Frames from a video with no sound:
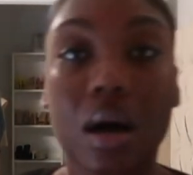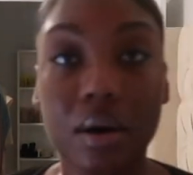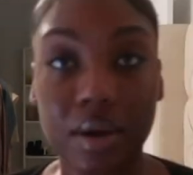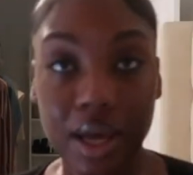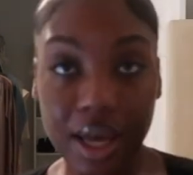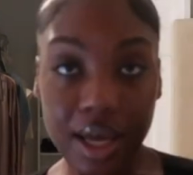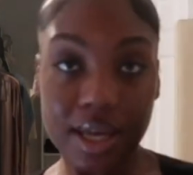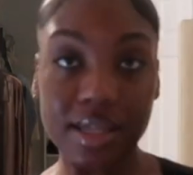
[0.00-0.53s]

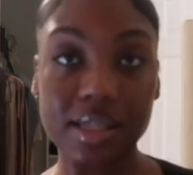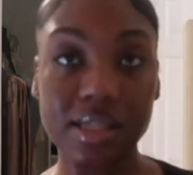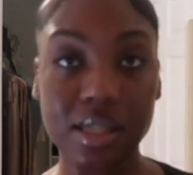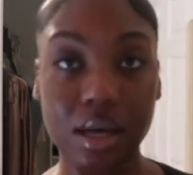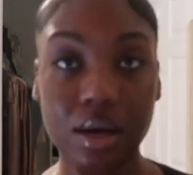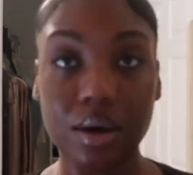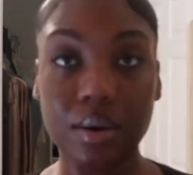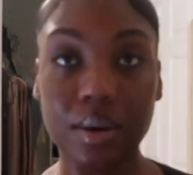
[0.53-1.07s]
Okay,
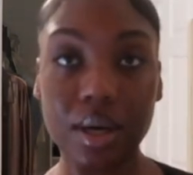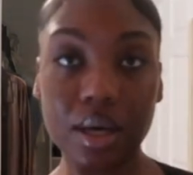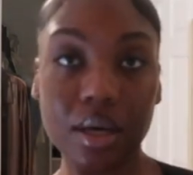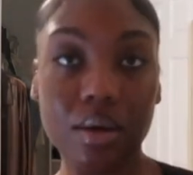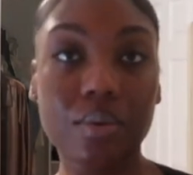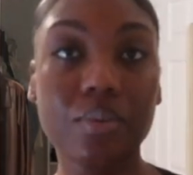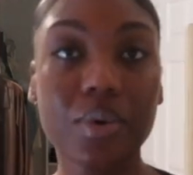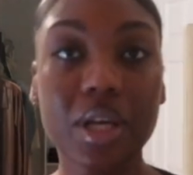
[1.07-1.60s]
so
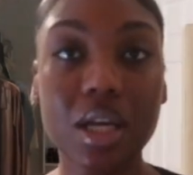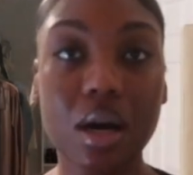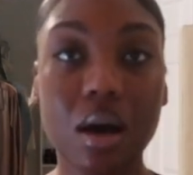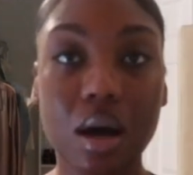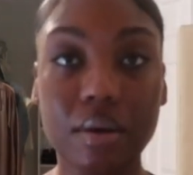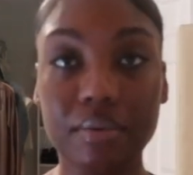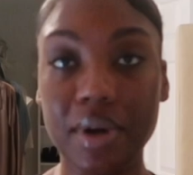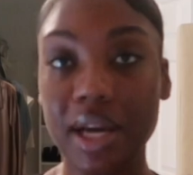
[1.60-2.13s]
we
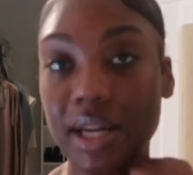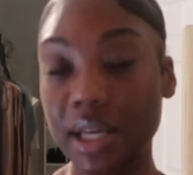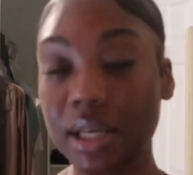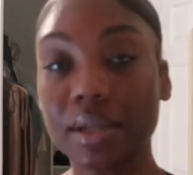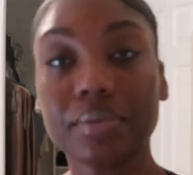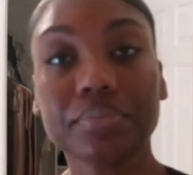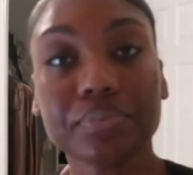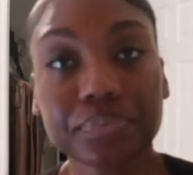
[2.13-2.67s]
are ready.